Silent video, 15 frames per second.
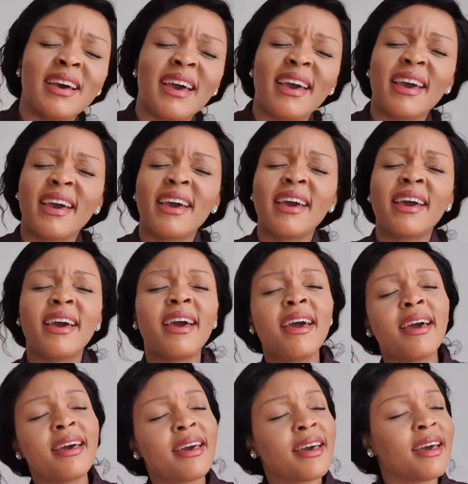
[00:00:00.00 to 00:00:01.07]

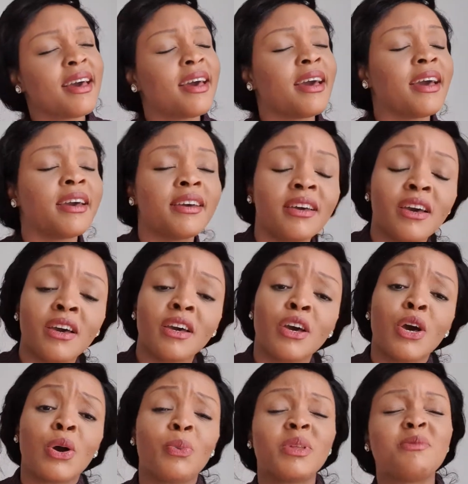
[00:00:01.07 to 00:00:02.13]
Hey,
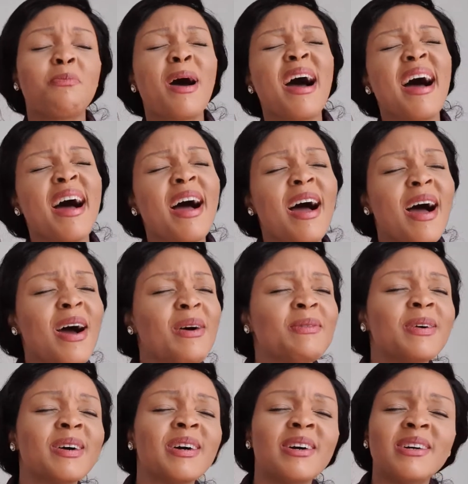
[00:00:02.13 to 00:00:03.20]
with
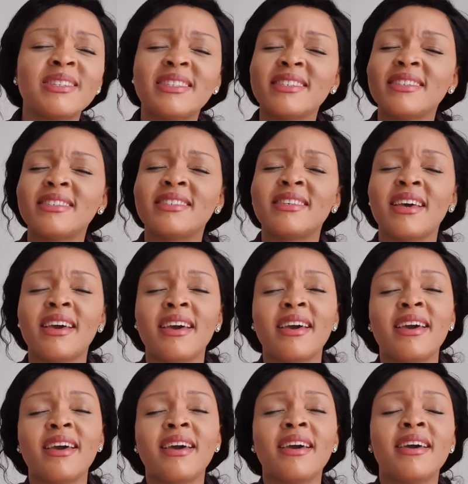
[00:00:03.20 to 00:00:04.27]
power to
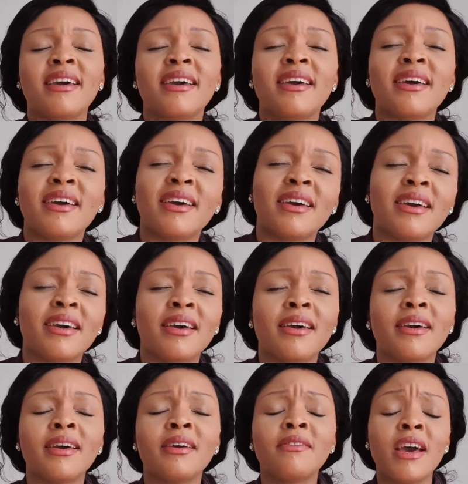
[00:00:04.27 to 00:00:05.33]

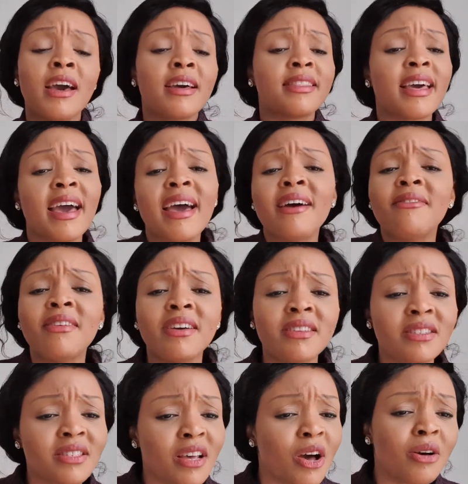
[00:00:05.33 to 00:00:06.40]
save. There
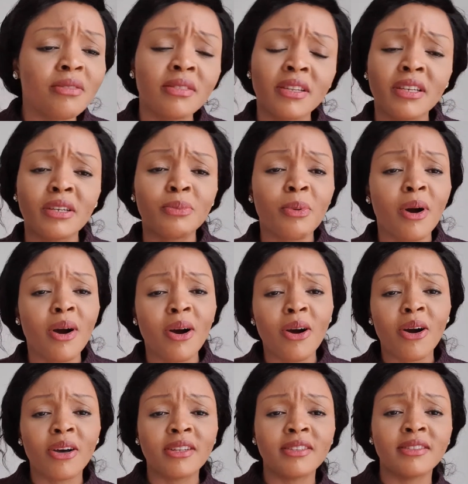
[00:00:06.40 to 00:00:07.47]
is only
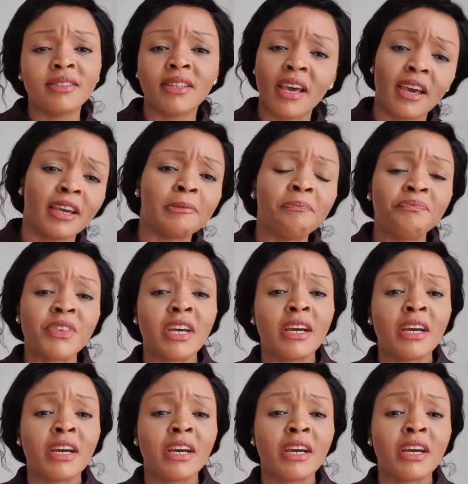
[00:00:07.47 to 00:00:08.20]
one name.